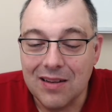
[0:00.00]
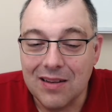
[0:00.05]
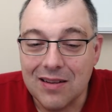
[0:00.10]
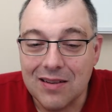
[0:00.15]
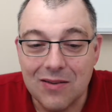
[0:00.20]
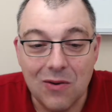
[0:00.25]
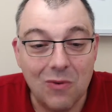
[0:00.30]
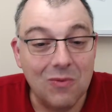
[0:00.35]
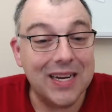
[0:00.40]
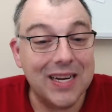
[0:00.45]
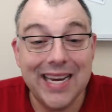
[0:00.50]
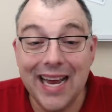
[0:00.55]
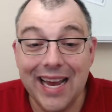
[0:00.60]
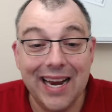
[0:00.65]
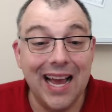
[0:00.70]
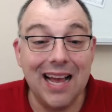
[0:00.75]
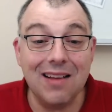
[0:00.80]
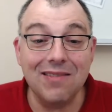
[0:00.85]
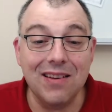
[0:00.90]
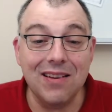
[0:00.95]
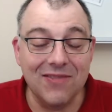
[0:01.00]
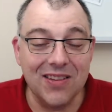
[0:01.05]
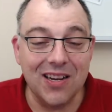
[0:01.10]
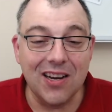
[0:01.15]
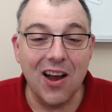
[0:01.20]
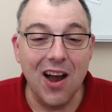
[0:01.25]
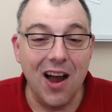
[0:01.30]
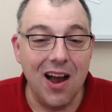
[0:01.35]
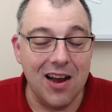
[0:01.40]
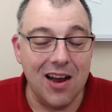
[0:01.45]
So get out of the
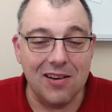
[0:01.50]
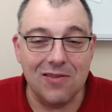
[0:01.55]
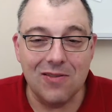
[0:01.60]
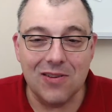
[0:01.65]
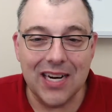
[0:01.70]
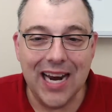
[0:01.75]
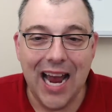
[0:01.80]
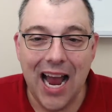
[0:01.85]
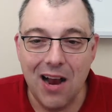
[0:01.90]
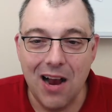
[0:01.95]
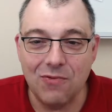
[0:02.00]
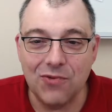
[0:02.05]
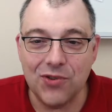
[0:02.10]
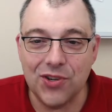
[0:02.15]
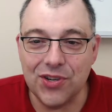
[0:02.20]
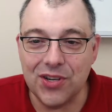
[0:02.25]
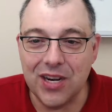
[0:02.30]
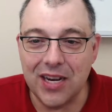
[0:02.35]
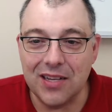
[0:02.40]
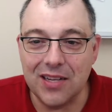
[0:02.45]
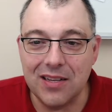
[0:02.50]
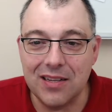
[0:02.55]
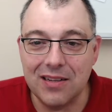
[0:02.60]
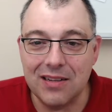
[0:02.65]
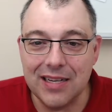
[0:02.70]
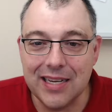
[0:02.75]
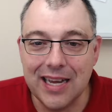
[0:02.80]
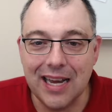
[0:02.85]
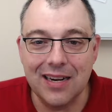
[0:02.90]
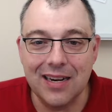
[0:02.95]
car couch
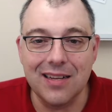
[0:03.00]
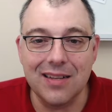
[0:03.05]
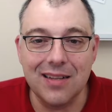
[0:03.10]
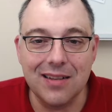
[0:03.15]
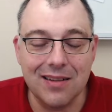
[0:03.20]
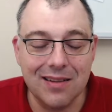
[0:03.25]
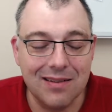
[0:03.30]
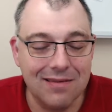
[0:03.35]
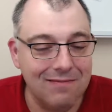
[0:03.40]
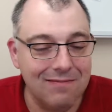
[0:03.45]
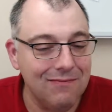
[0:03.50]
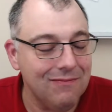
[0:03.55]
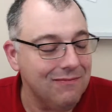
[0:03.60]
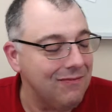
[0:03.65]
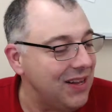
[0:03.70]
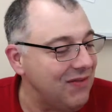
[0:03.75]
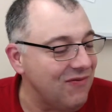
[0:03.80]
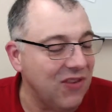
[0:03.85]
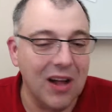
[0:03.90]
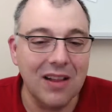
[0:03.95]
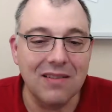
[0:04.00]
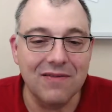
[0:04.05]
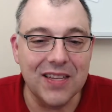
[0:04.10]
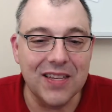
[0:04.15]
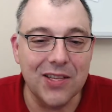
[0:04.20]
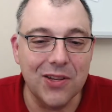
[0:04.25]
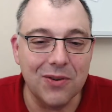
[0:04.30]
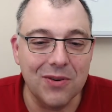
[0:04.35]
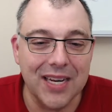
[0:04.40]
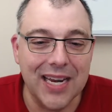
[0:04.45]
and get in, involved
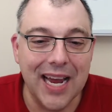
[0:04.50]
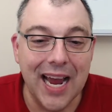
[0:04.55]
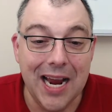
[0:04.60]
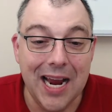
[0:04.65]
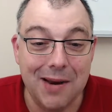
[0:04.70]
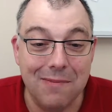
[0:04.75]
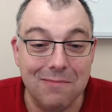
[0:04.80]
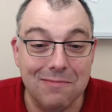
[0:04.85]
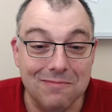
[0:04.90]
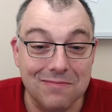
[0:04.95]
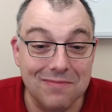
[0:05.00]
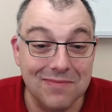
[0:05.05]
into the game